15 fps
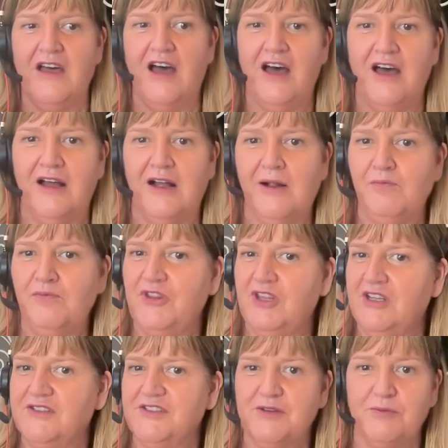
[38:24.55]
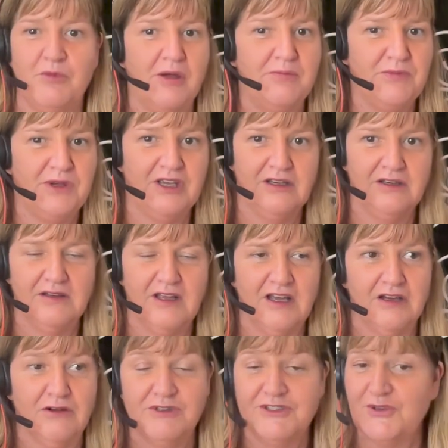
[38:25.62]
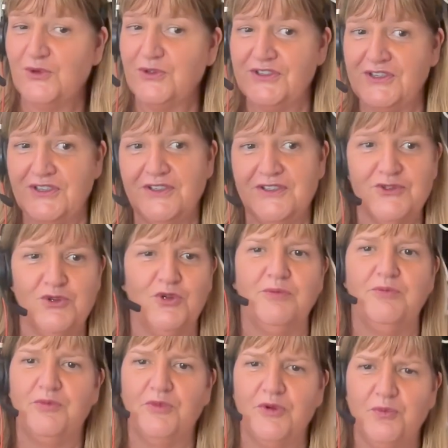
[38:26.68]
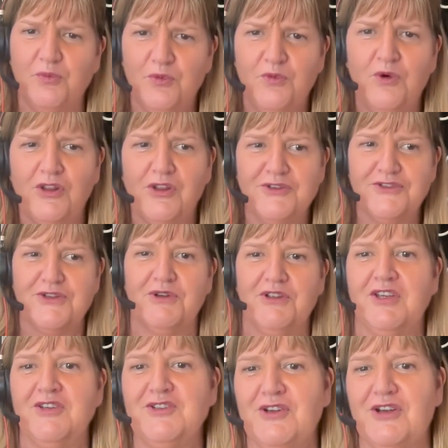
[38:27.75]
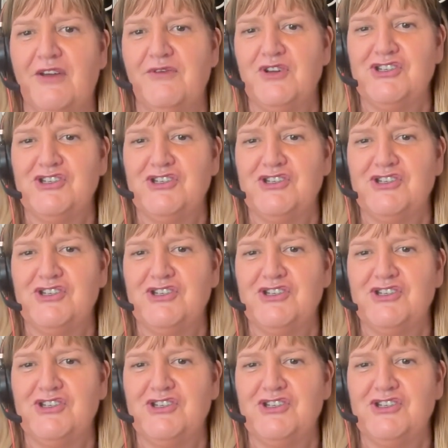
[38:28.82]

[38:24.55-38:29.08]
um, things that might be uh, resources or but what are those three things you'd love to